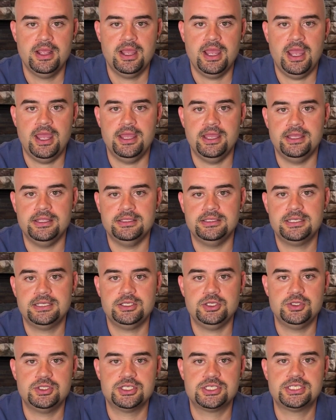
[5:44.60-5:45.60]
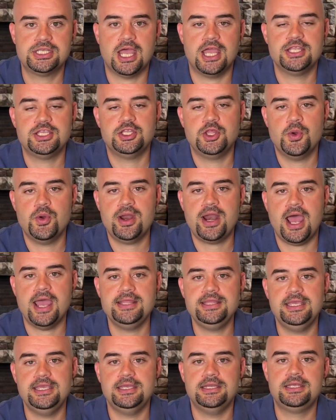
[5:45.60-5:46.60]
and you decide, you know what, I
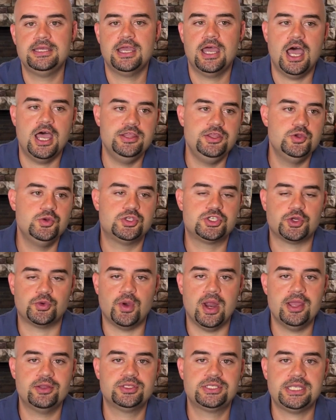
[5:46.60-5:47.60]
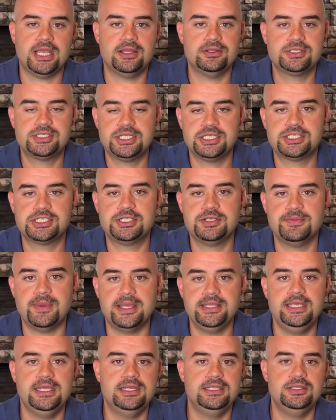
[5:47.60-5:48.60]
need a new surround sound system, I
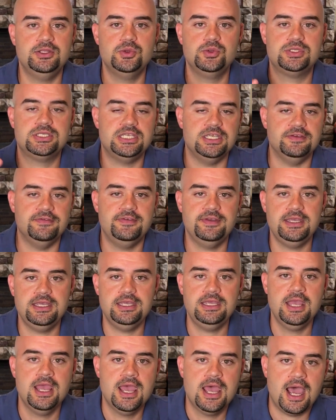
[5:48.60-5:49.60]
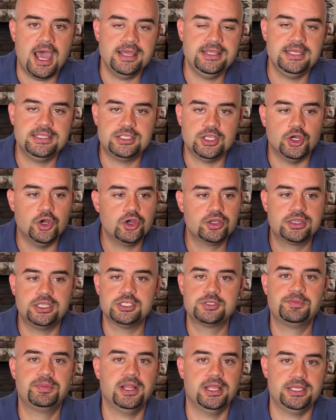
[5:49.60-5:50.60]
need a new TV, I need to hook
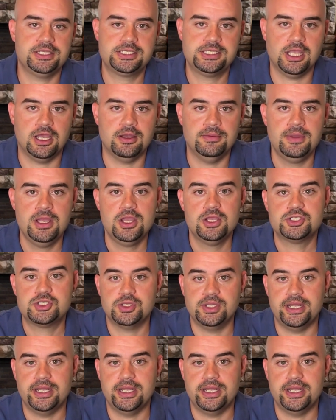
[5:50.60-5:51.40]
this place up so